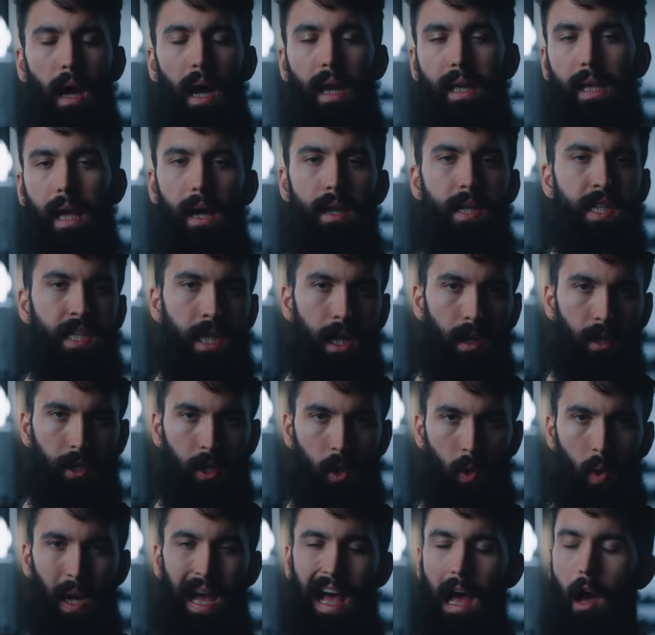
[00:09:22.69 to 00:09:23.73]
I can't tell
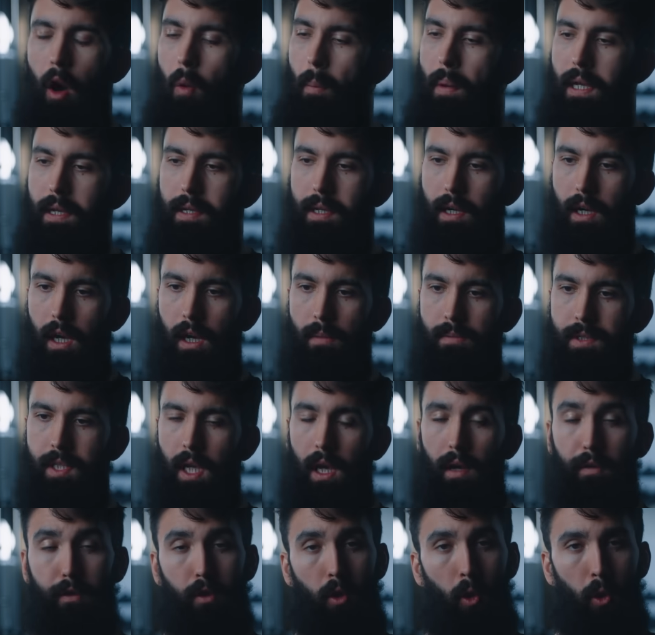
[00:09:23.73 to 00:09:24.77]
you how many times
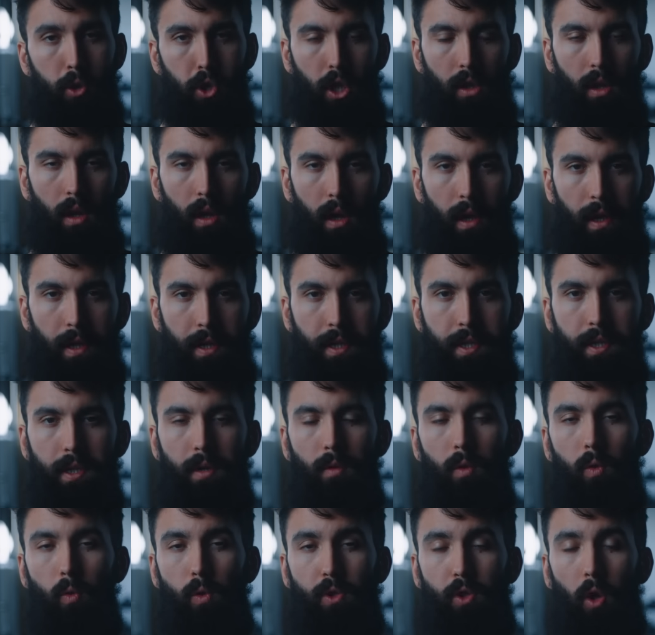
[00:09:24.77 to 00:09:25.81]
I've coached a client
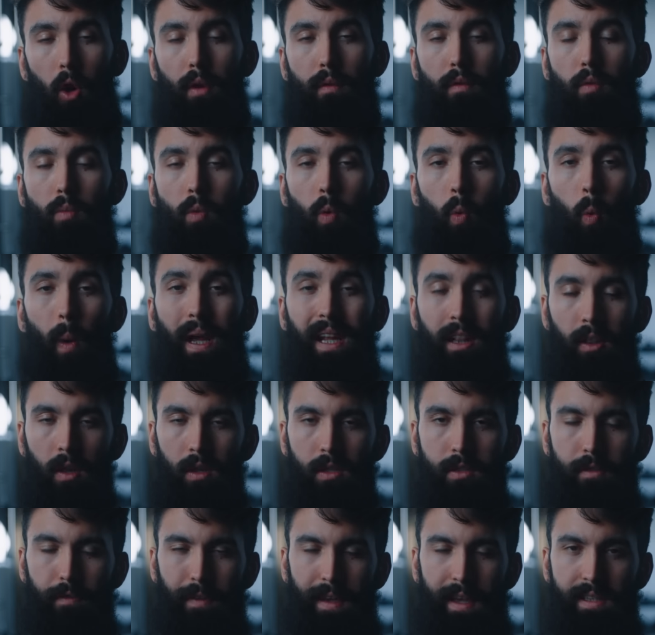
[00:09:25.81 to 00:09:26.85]
who's gone from a weight
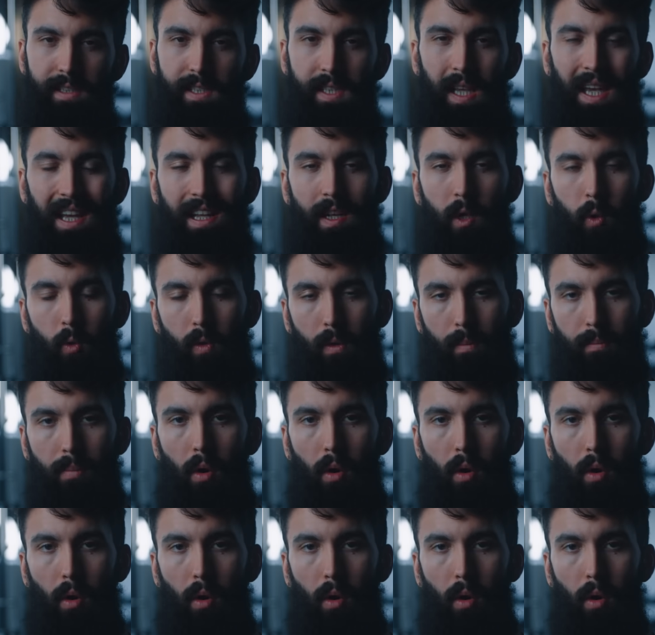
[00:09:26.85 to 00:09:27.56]
loss phase into a